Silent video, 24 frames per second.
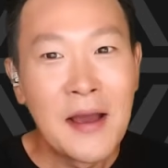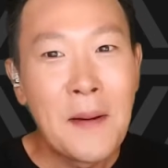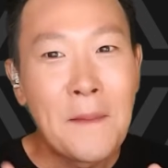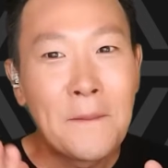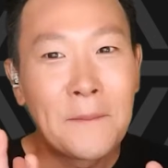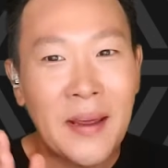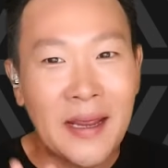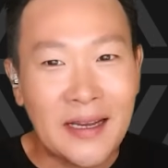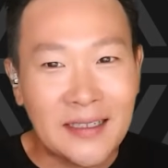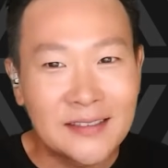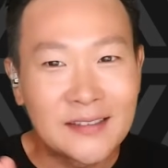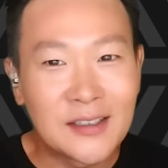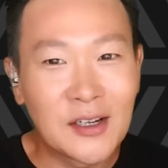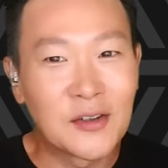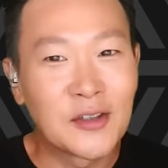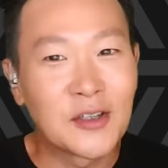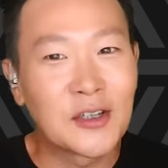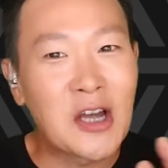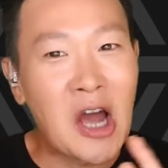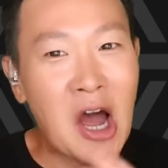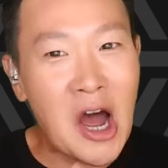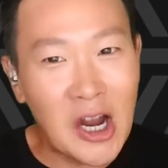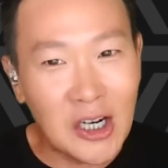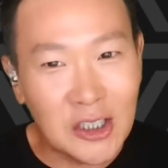based on the
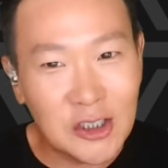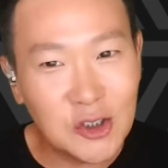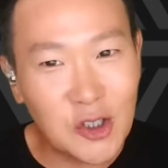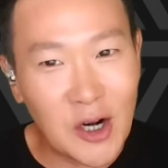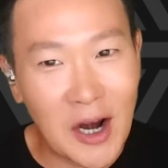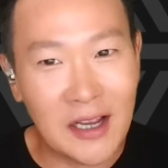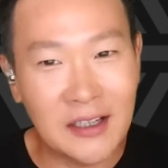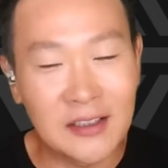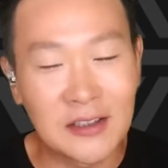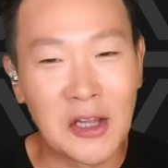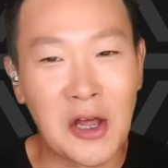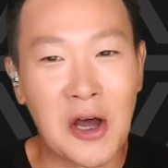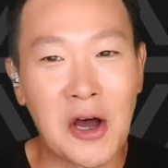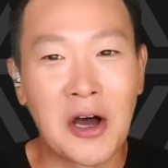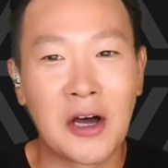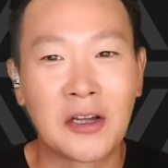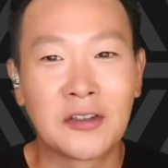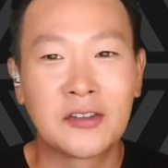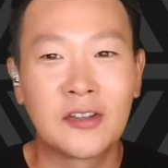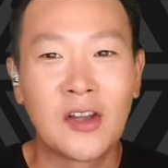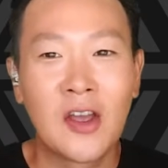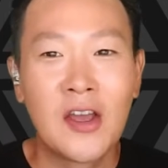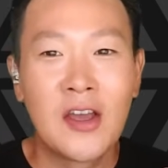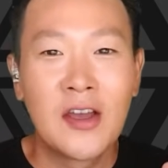contract law,
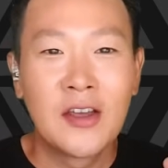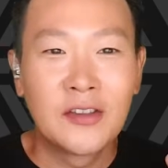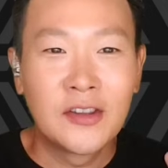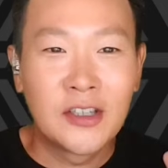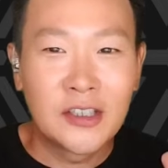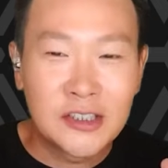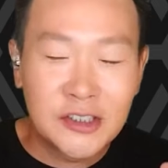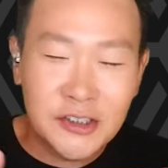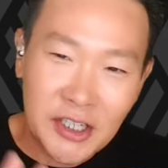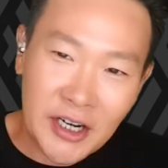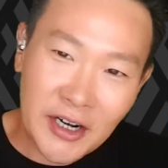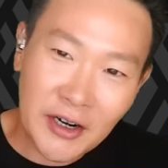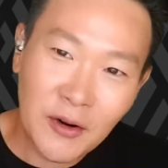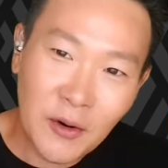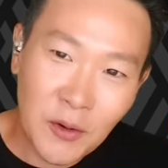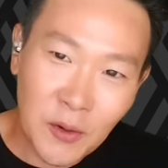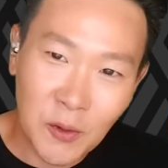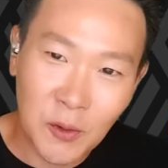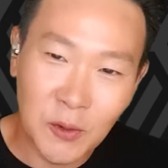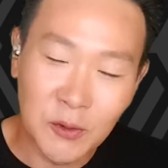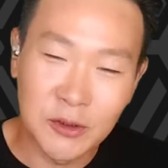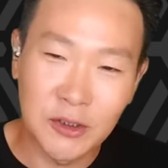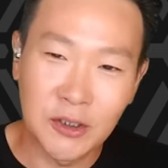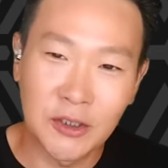the
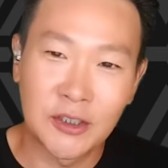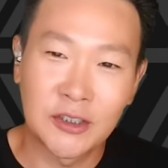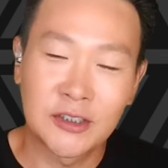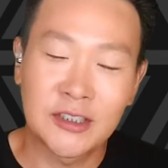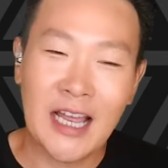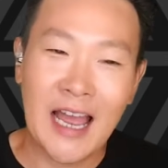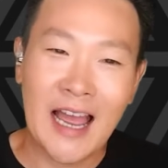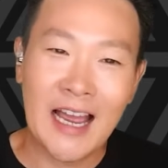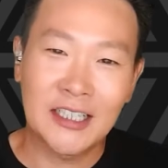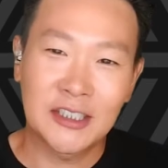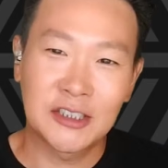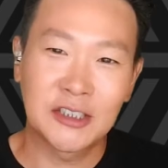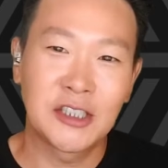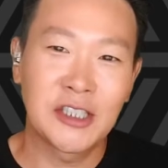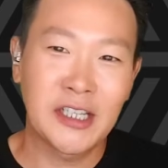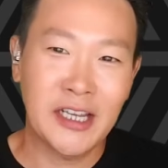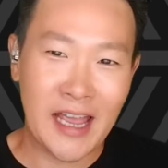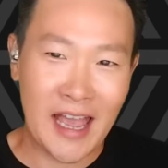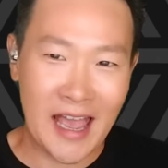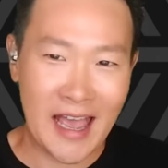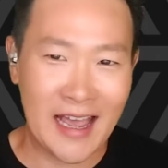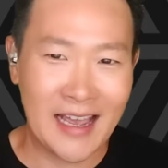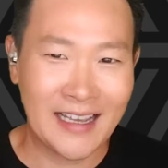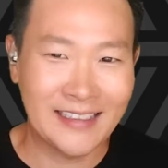shareholders actually
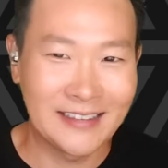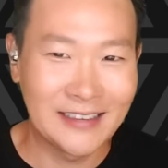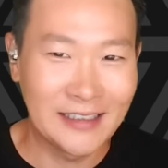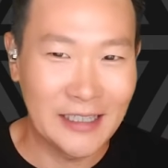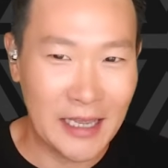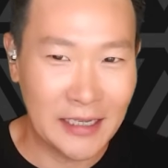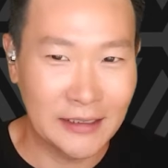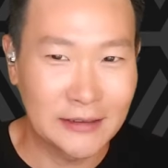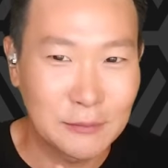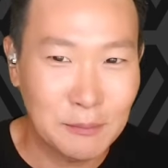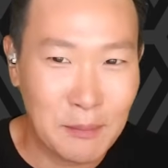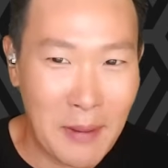had less